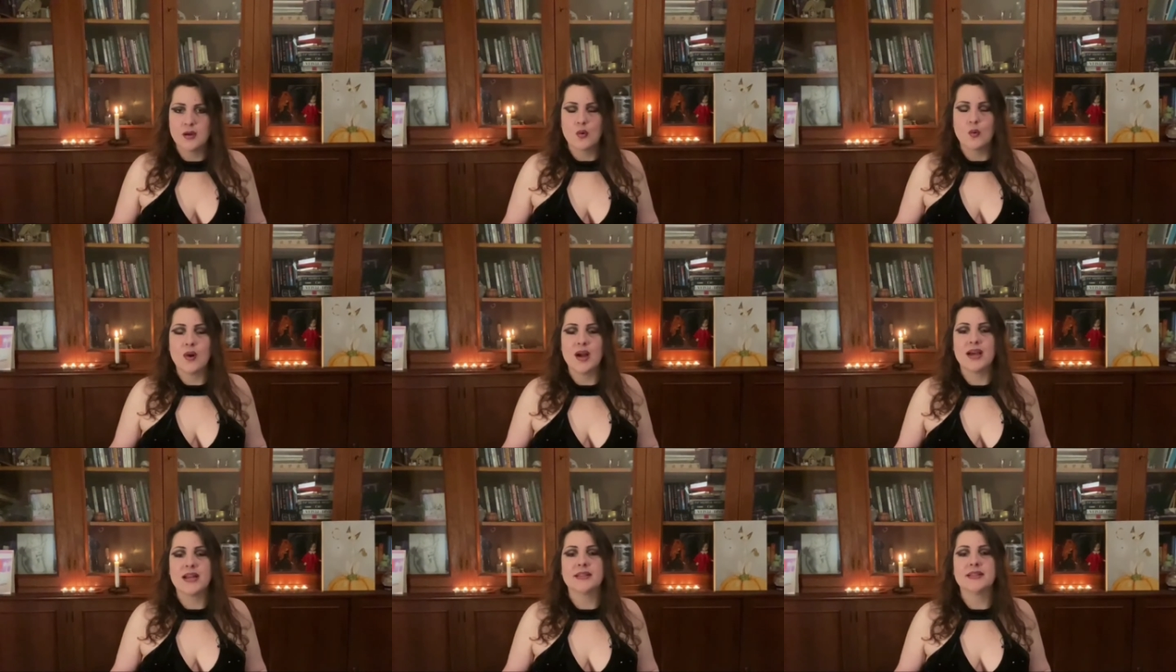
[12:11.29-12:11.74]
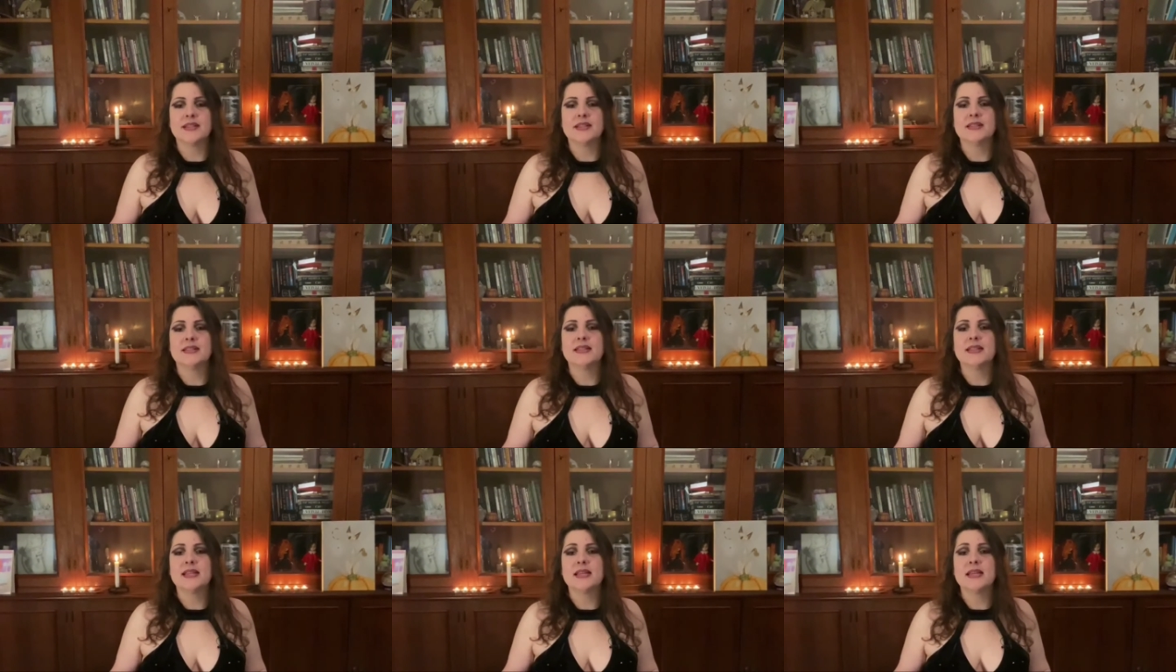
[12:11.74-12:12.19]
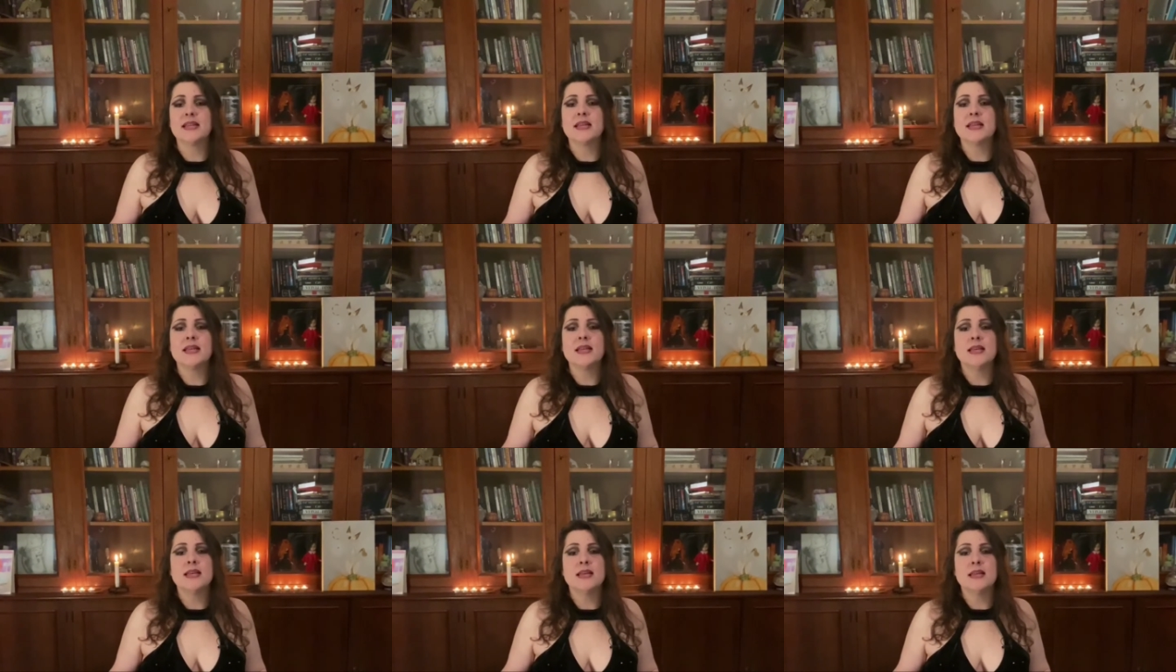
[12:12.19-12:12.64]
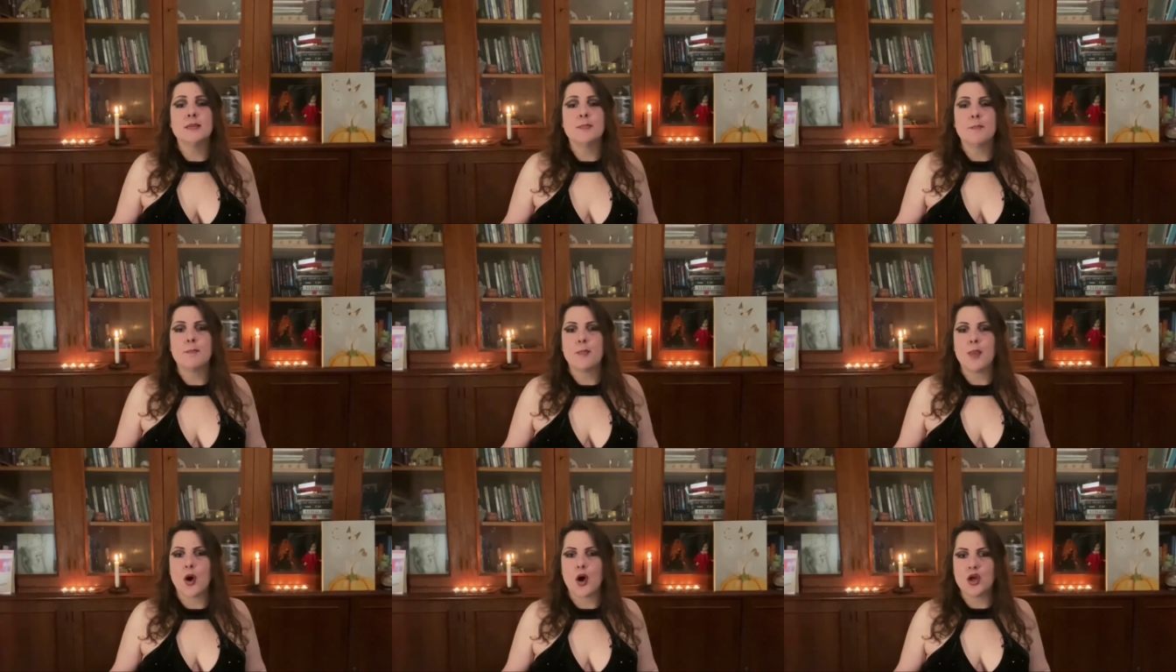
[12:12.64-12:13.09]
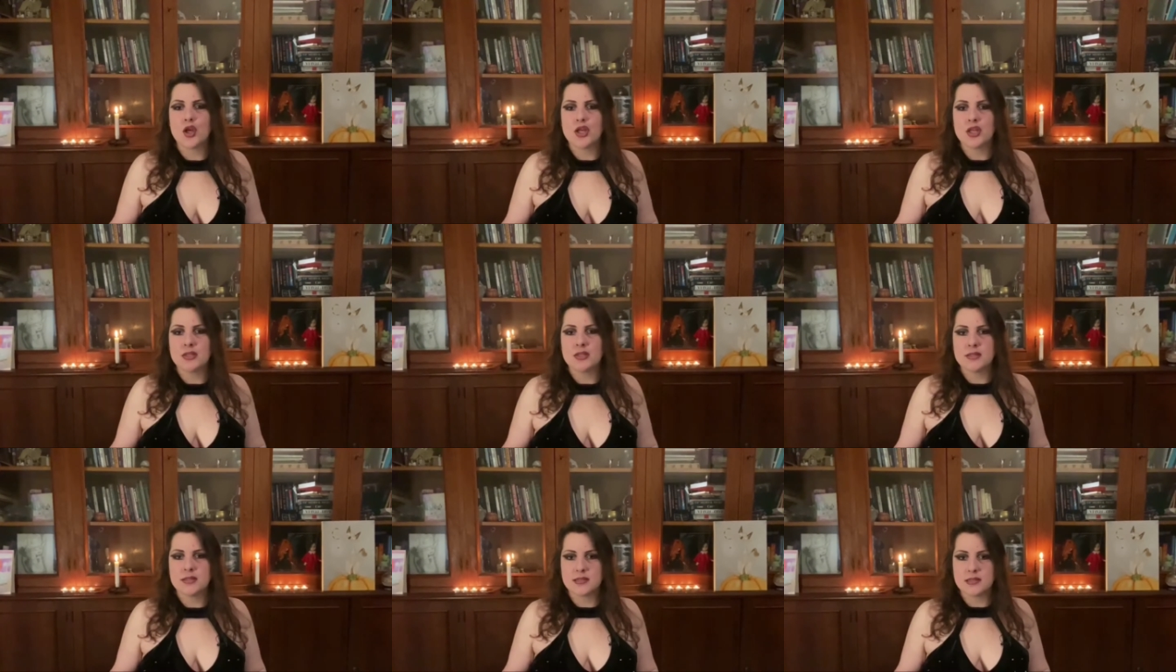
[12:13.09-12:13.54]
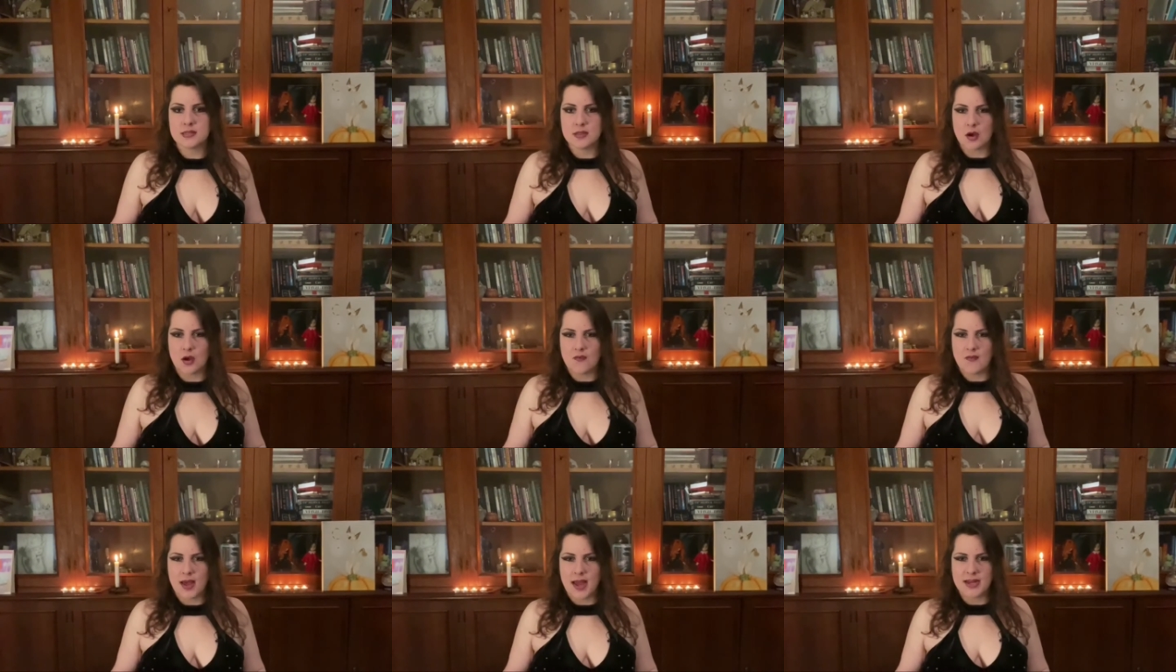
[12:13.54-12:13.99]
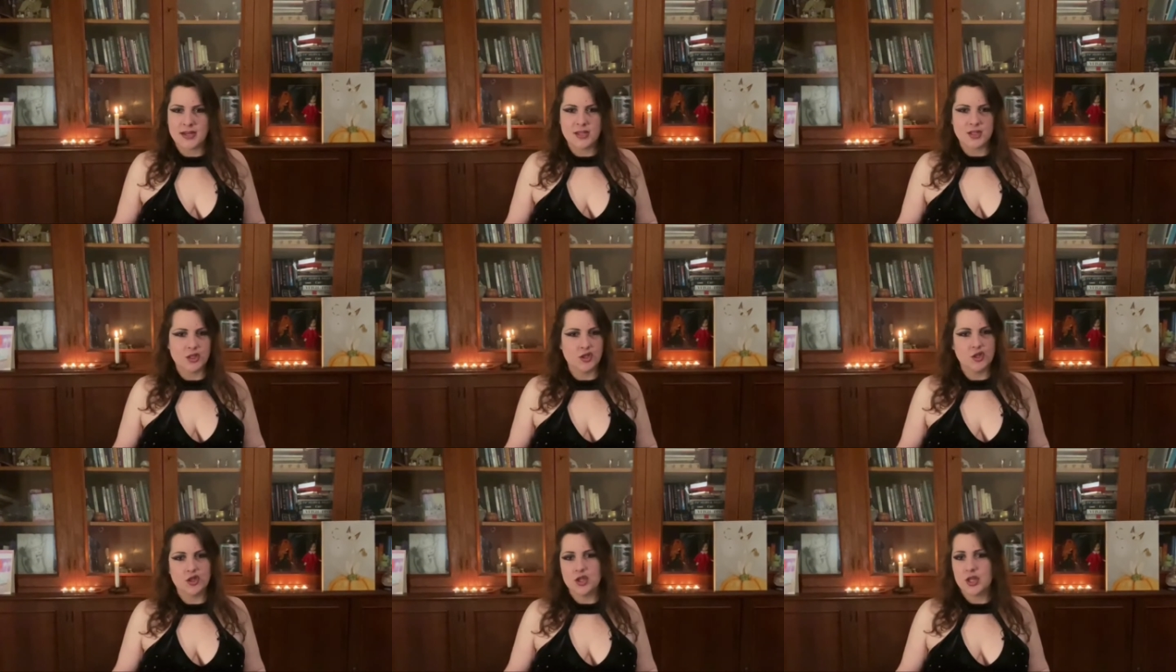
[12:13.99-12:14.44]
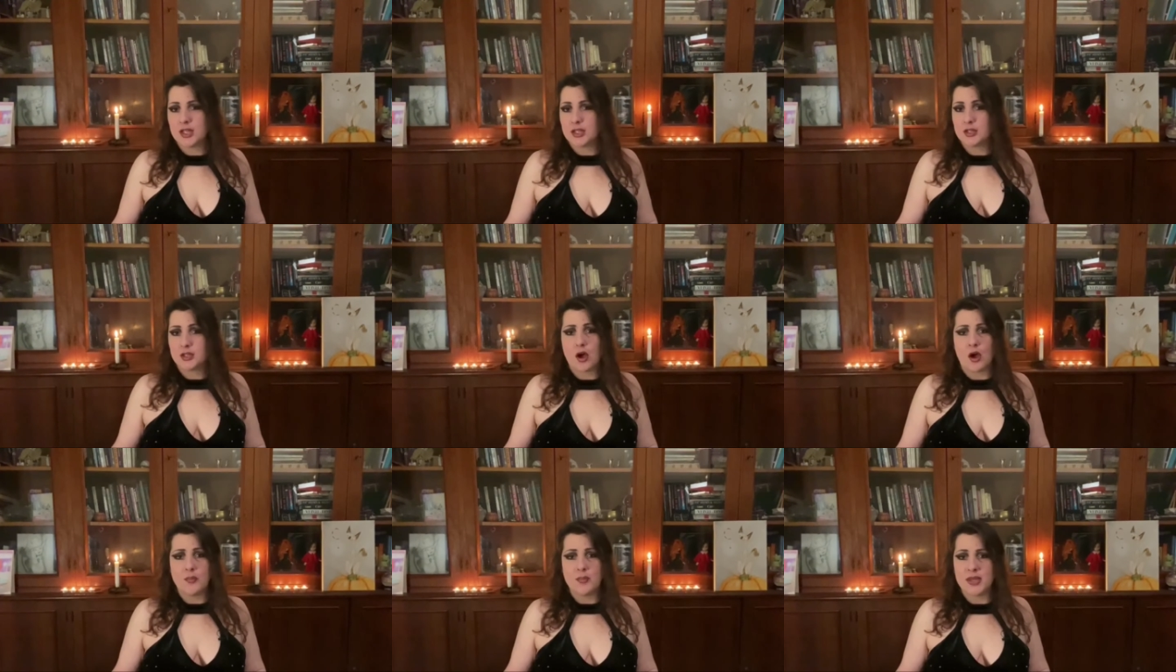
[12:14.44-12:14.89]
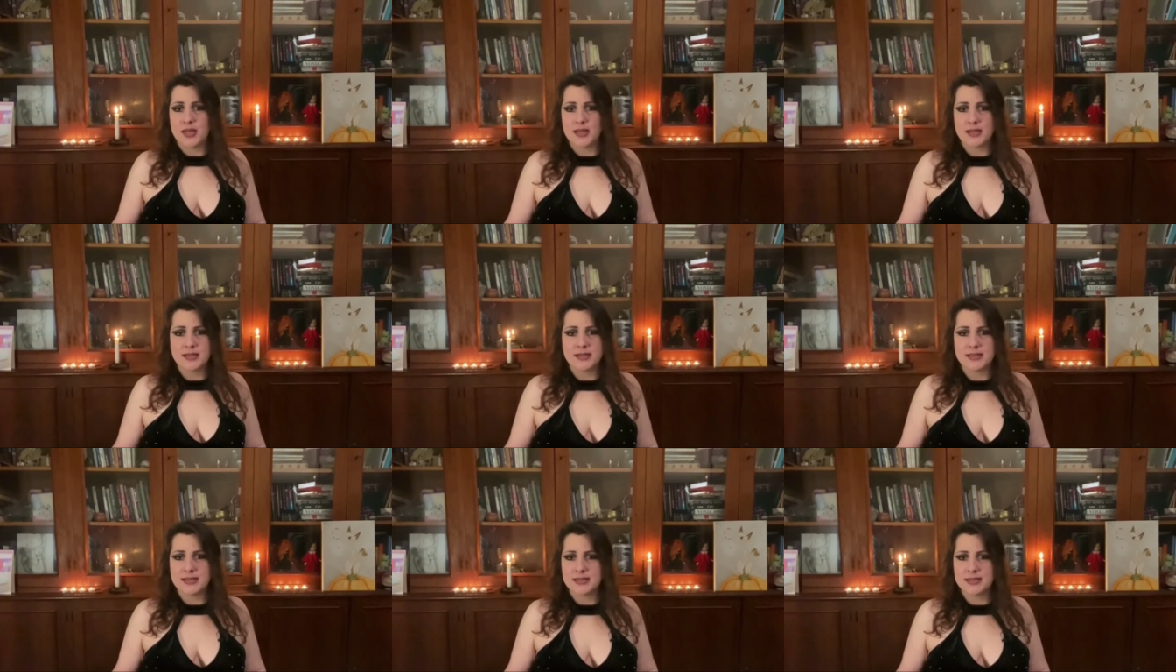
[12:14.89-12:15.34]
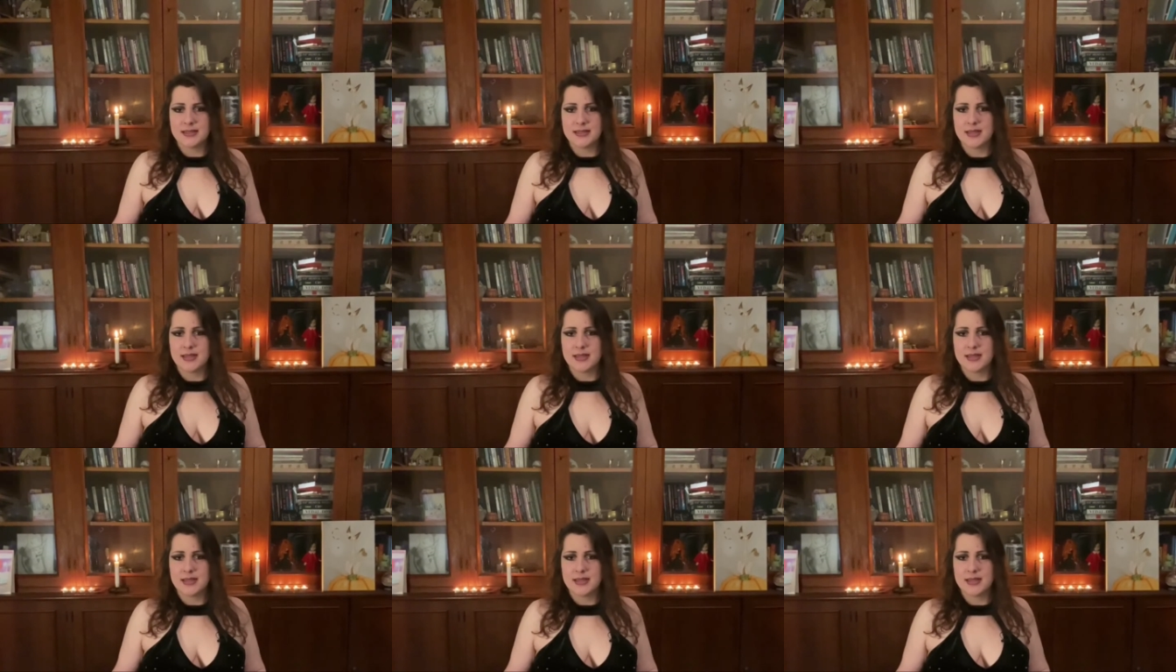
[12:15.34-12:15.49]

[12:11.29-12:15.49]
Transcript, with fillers: were the three points of energy and dominance.